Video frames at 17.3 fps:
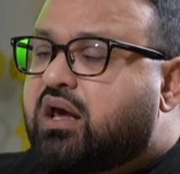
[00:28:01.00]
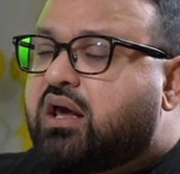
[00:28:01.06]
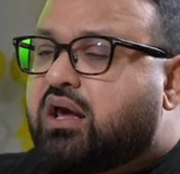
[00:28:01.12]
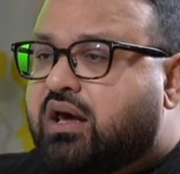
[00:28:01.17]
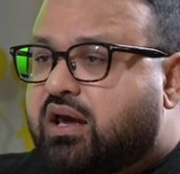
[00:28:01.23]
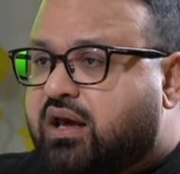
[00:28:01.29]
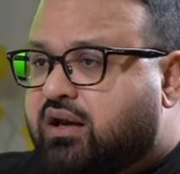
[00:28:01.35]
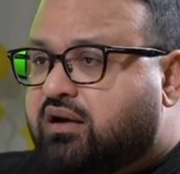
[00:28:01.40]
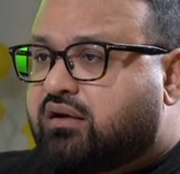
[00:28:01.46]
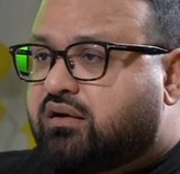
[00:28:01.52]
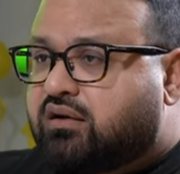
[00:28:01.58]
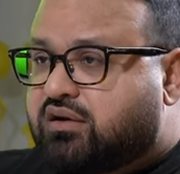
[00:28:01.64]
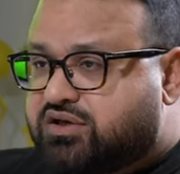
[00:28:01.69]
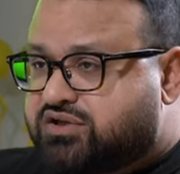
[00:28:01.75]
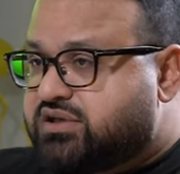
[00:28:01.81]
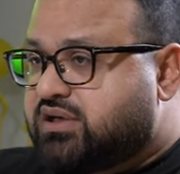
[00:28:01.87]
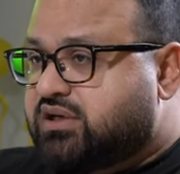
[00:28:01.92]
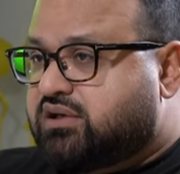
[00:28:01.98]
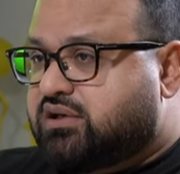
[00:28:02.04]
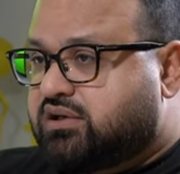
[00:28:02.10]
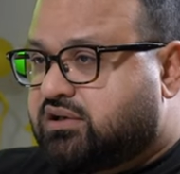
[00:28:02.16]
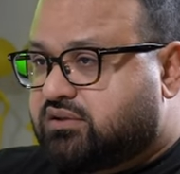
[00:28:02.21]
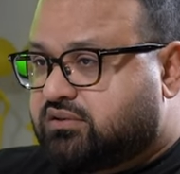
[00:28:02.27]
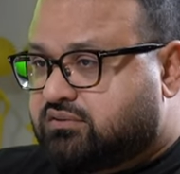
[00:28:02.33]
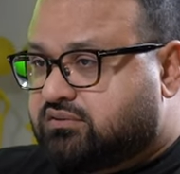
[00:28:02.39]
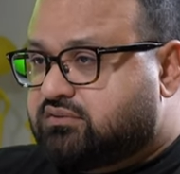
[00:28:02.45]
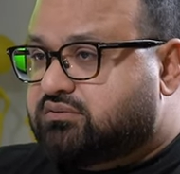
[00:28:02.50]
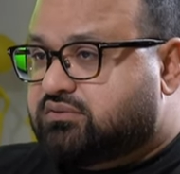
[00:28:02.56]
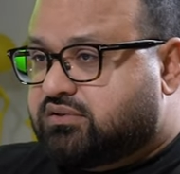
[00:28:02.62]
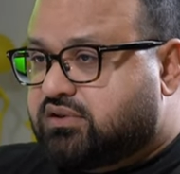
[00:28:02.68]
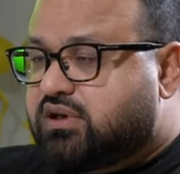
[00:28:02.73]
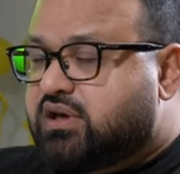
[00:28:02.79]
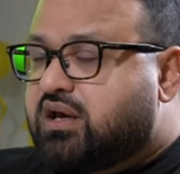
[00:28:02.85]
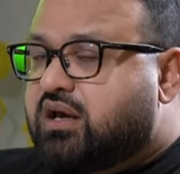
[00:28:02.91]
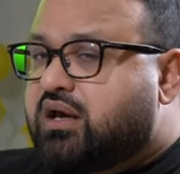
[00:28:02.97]
and Dirk Gently.
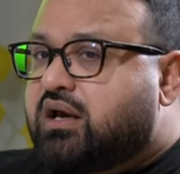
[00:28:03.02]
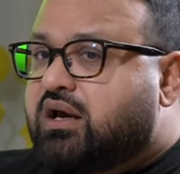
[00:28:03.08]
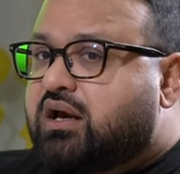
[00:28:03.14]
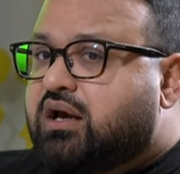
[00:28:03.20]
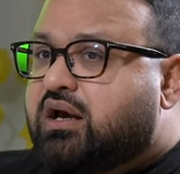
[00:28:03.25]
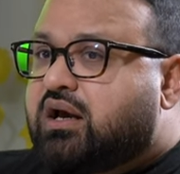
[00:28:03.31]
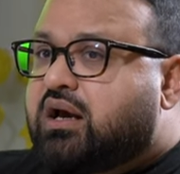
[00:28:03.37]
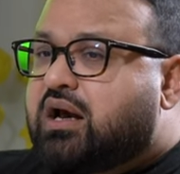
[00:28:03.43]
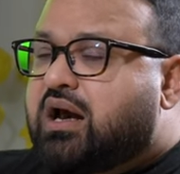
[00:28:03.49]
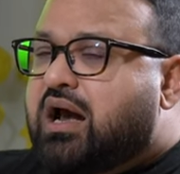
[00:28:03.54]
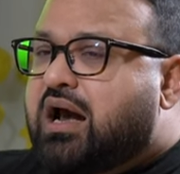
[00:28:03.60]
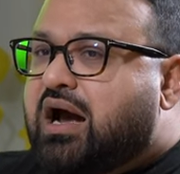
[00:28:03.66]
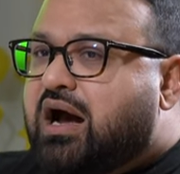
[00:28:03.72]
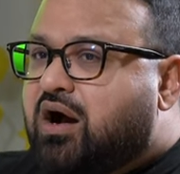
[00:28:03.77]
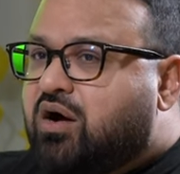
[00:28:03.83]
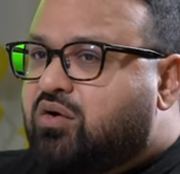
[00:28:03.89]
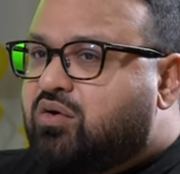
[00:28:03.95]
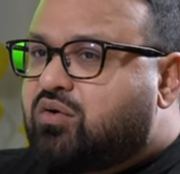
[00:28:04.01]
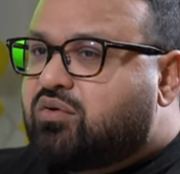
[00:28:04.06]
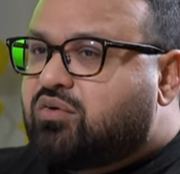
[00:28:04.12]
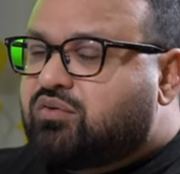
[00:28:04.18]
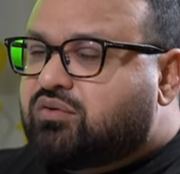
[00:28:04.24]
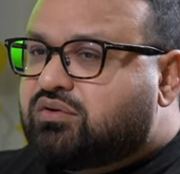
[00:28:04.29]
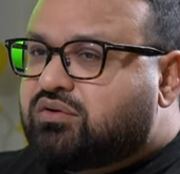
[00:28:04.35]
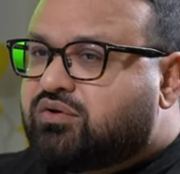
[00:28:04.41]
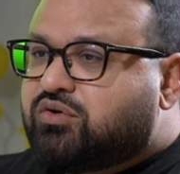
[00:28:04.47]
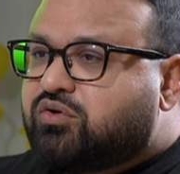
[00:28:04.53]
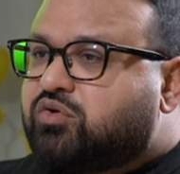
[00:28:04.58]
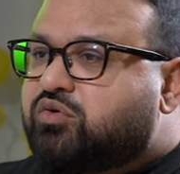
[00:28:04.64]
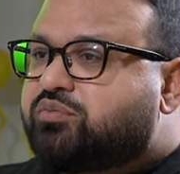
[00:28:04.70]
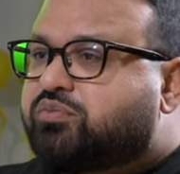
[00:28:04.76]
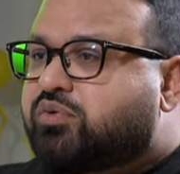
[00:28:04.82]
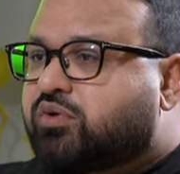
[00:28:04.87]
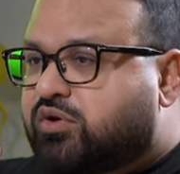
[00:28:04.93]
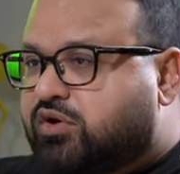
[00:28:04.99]
How do you
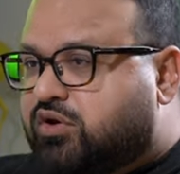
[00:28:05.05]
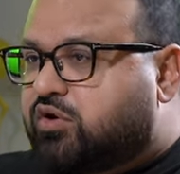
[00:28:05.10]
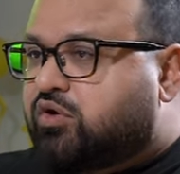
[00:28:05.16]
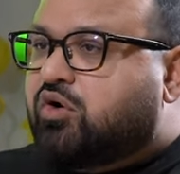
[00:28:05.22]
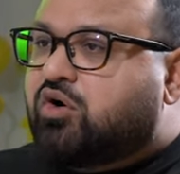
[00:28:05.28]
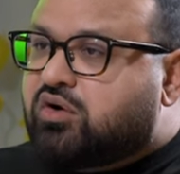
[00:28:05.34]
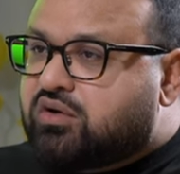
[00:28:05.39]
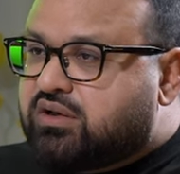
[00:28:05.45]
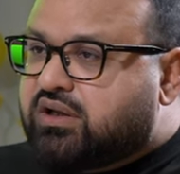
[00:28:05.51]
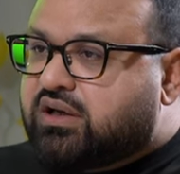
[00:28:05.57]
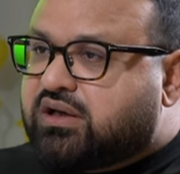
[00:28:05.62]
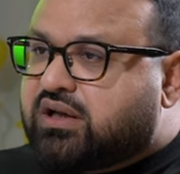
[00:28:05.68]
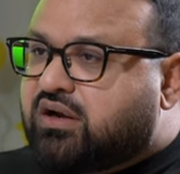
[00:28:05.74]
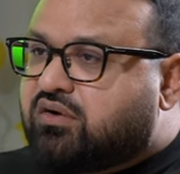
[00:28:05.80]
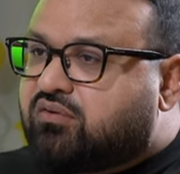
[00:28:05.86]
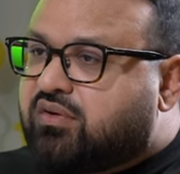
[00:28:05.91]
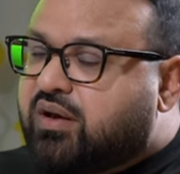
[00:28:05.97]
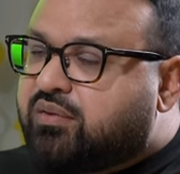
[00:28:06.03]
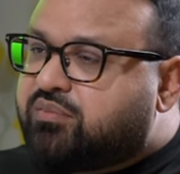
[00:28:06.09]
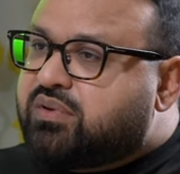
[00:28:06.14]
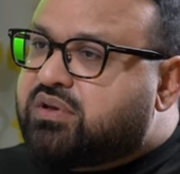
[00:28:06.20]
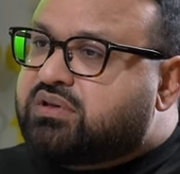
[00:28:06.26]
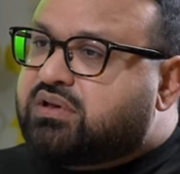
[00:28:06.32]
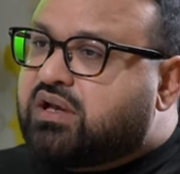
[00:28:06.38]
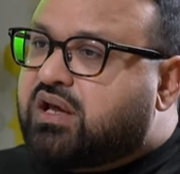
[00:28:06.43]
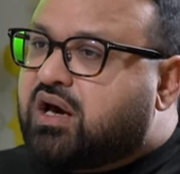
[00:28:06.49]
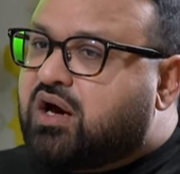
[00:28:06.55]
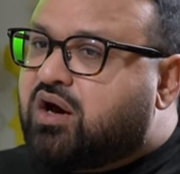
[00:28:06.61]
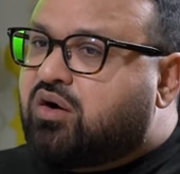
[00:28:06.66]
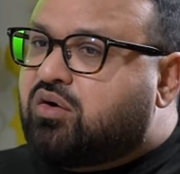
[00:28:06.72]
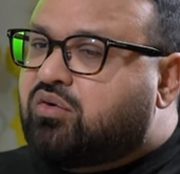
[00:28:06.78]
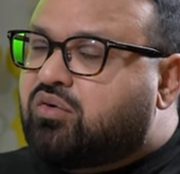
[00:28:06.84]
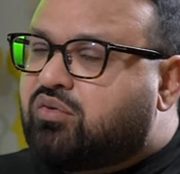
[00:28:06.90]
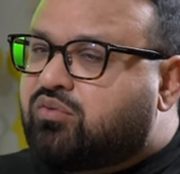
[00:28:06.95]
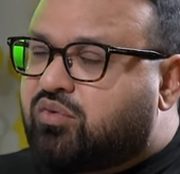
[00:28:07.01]
procure that kind of IPs, and
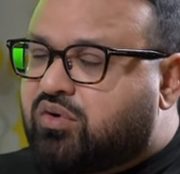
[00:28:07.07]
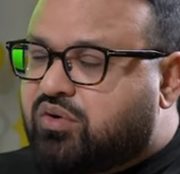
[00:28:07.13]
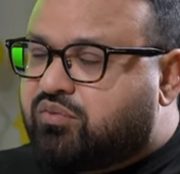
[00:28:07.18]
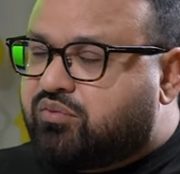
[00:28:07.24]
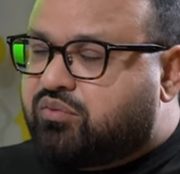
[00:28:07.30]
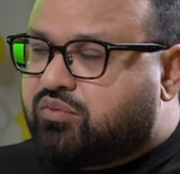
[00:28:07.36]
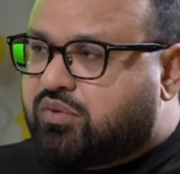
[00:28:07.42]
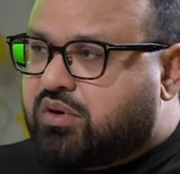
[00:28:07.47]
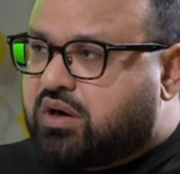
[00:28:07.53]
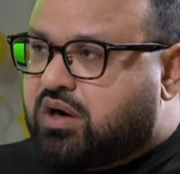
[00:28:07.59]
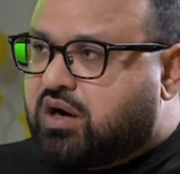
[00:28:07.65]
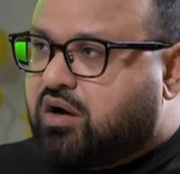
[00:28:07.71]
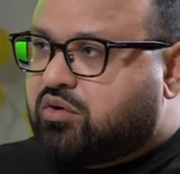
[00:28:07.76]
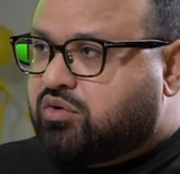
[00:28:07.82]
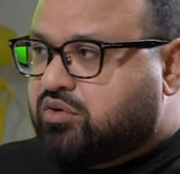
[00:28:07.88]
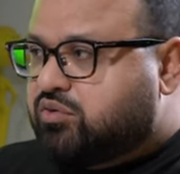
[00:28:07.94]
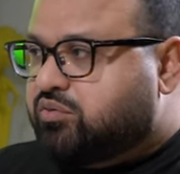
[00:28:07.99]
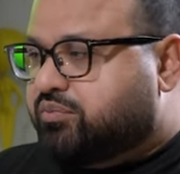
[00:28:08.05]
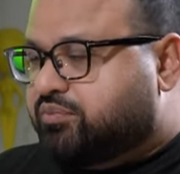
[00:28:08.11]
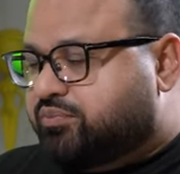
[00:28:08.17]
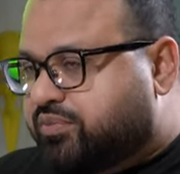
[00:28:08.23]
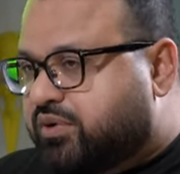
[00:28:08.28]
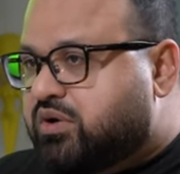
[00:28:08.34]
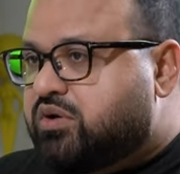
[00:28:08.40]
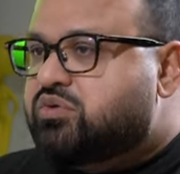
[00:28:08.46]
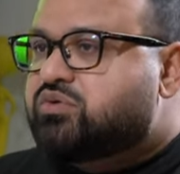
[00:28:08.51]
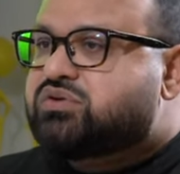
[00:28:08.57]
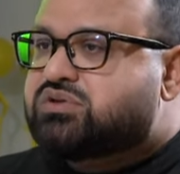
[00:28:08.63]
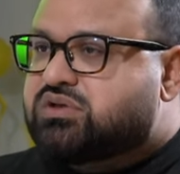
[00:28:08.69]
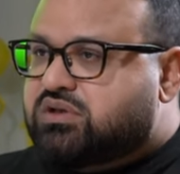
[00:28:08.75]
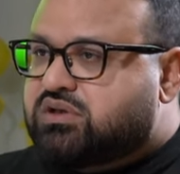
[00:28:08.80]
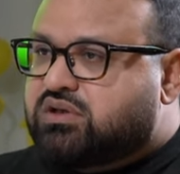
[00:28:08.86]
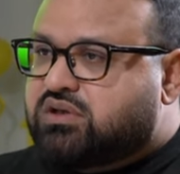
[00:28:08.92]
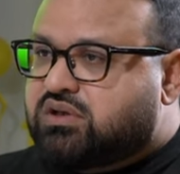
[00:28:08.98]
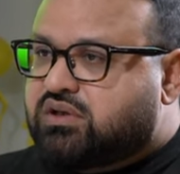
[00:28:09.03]
how what how do you produce
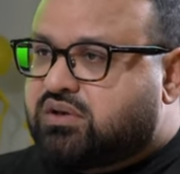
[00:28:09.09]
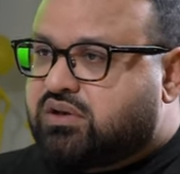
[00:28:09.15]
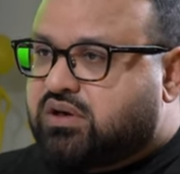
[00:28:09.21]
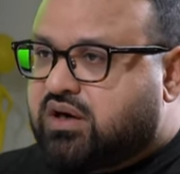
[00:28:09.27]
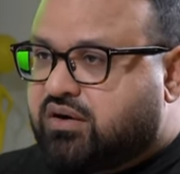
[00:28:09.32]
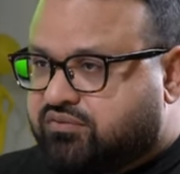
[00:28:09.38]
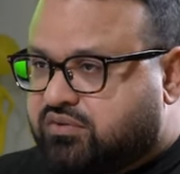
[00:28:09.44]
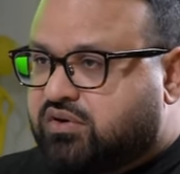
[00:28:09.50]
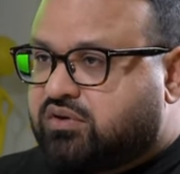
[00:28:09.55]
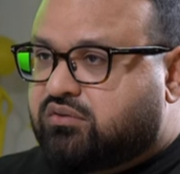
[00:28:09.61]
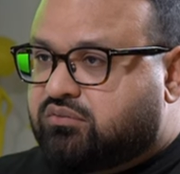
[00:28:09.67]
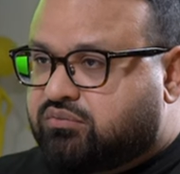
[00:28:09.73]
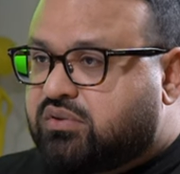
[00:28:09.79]
it uh, after you?